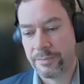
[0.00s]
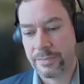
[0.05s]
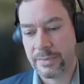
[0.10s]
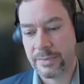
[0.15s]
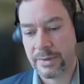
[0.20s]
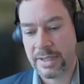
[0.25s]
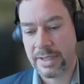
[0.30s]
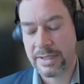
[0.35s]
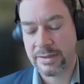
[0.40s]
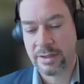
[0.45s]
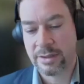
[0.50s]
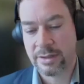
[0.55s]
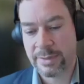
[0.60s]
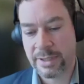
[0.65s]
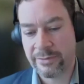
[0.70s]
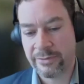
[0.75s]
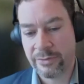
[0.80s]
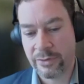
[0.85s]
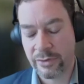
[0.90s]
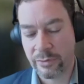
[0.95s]
there's going to
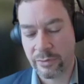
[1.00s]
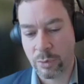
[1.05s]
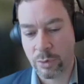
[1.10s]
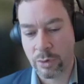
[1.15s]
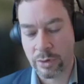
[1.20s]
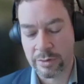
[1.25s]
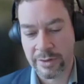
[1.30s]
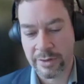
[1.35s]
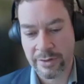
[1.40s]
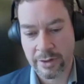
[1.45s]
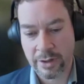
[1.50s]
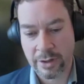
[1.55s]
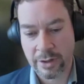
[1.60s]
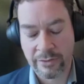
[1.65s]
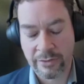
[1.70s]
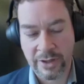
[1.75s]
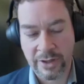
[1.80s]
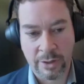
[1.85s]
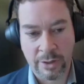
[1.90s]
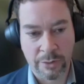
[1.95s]
be a foot of water
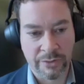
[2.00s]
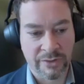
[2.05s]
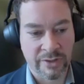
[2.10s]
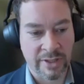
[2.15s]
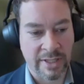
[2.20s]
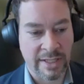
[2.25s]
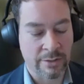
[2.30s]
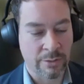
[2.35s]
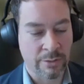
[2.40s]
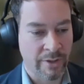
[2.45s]
over the whole site.